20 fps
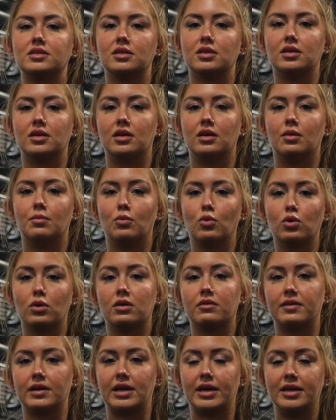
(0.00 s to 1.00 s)
to more
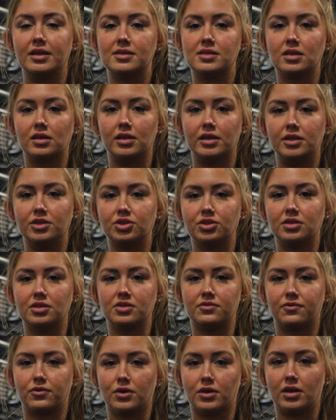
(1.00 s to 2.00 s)
of an isolation
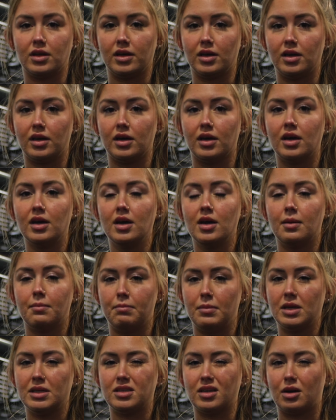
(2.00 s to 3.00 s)
for the
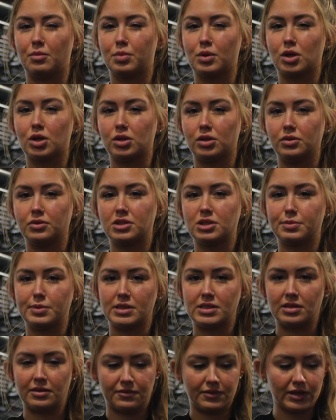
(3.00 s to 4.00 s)
mid to upper glute
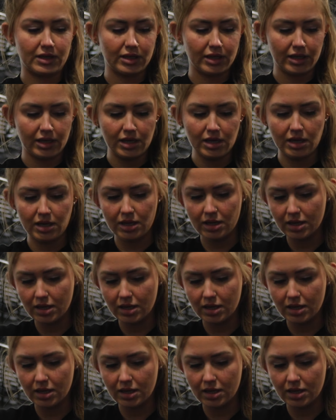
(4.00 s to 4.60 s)
specifically.